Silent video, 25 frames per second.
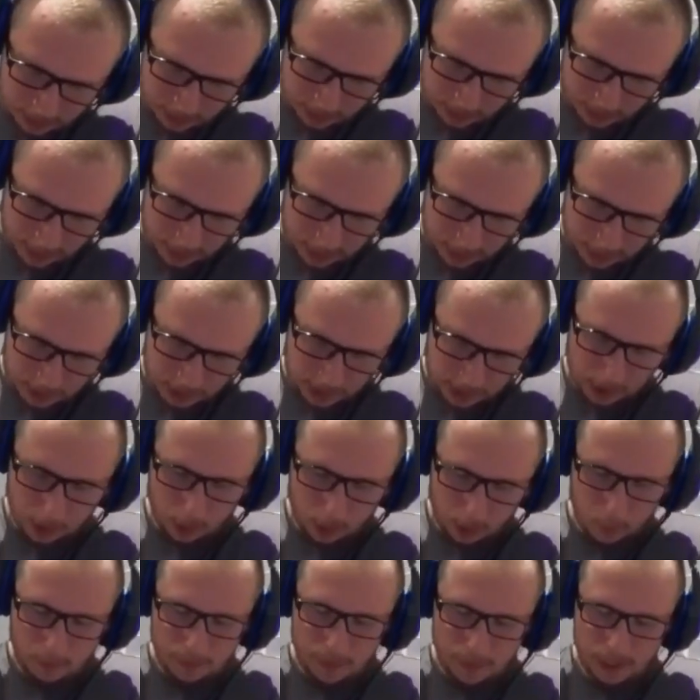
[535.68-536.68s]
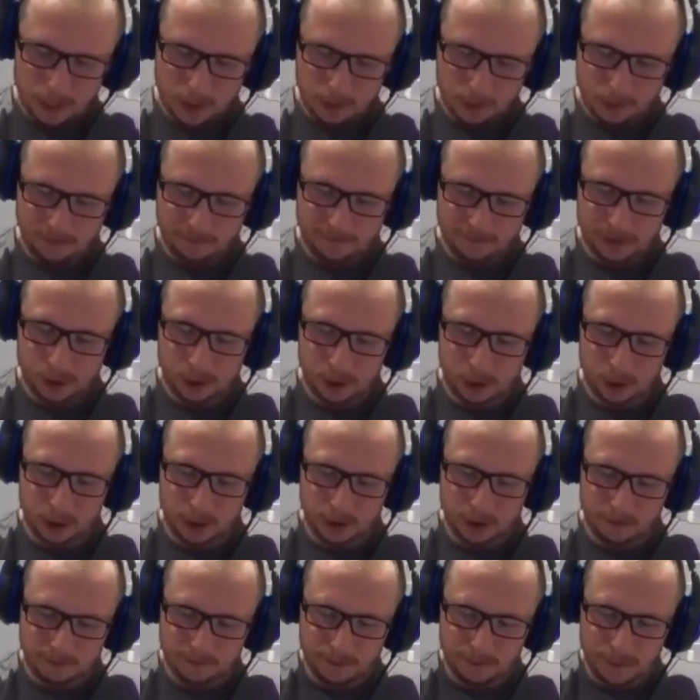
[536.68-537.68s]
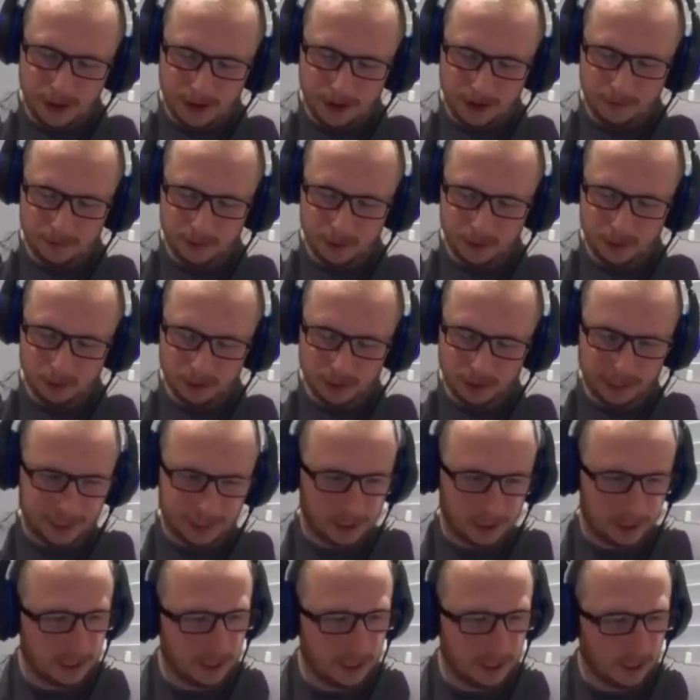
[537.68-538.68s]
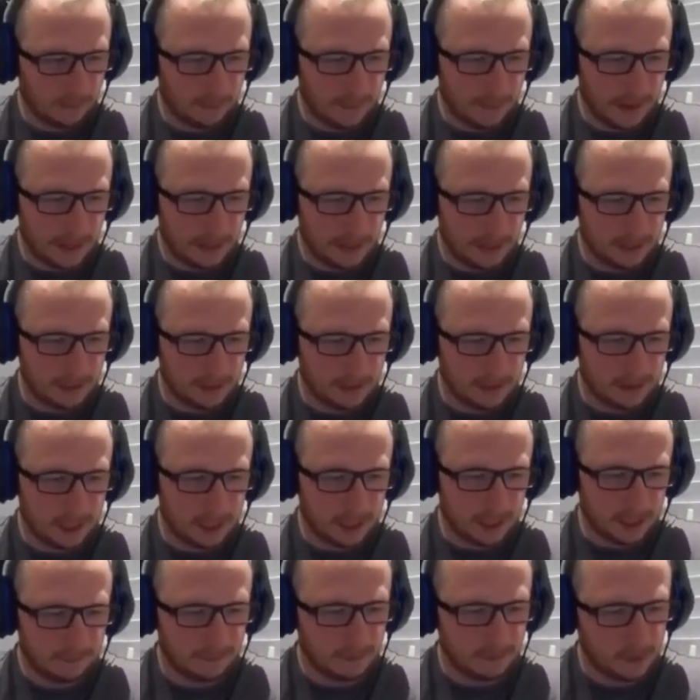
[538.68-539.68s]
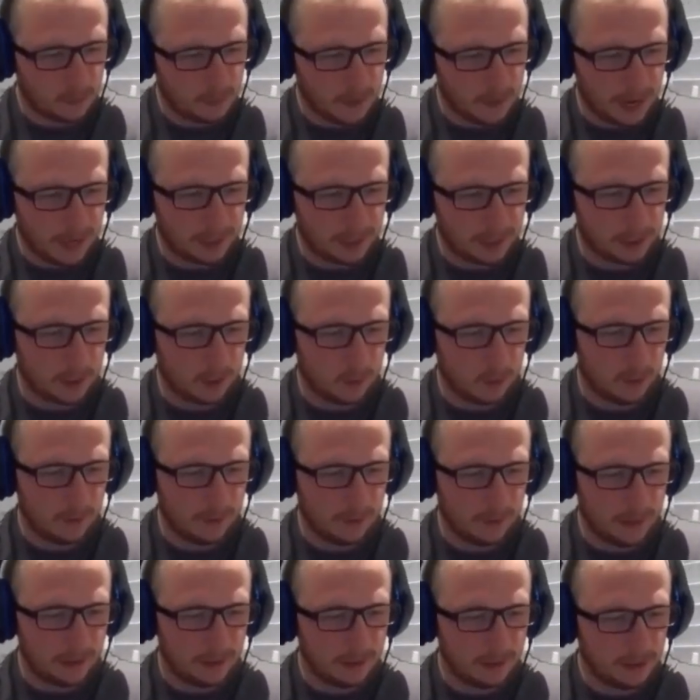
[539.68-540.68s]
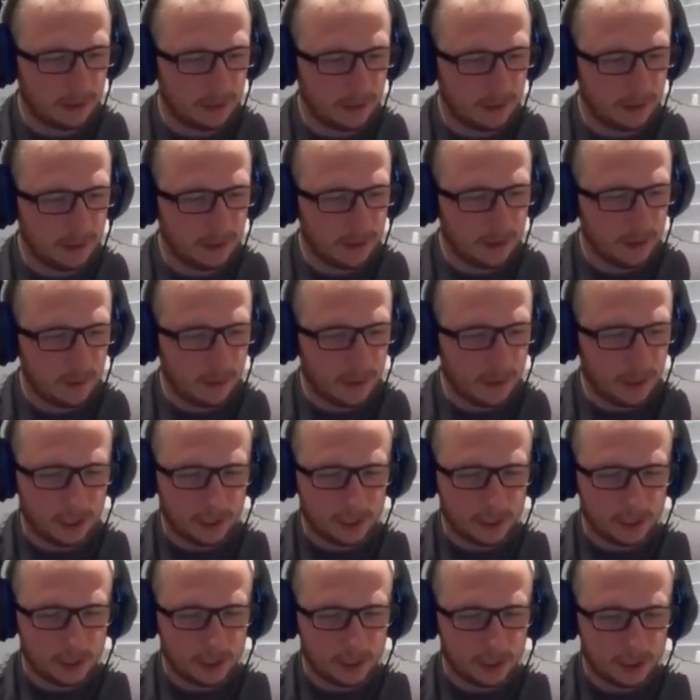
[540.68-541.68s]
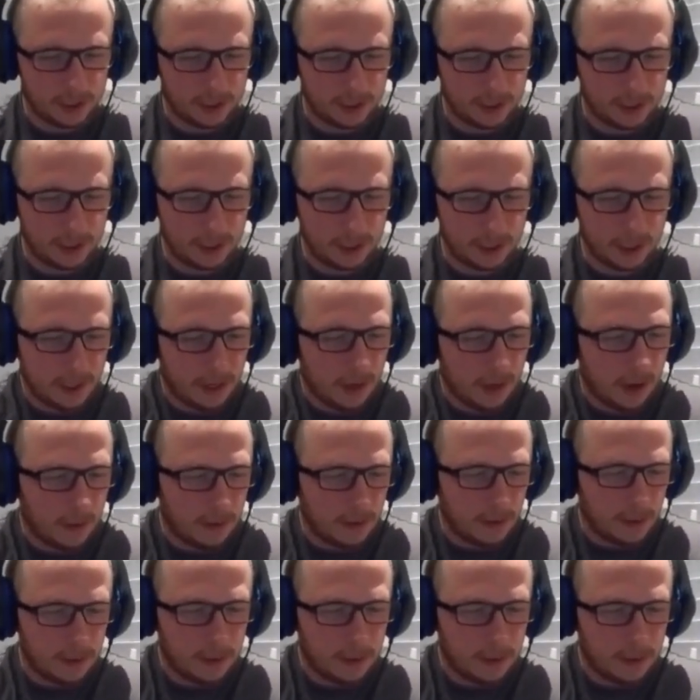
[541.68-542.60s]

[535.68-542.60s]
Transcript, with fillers: teaching young women to be vigilant of men, but not teaching young men to actually respect young women, which, right. you know, you